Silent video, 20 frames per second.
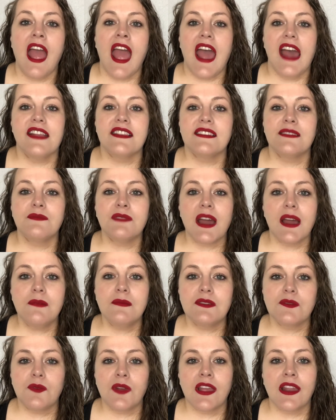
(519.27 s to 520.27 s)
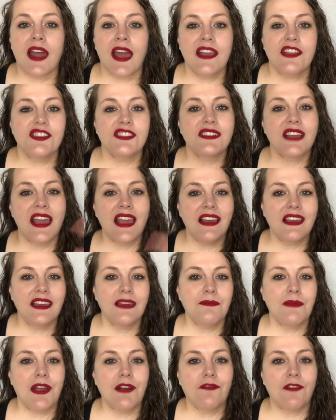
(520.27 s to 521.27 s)
And sometimes when I just can't
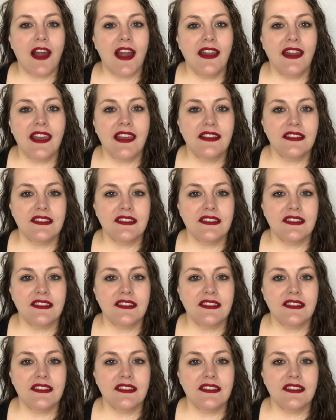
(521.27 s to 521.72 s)
get my writing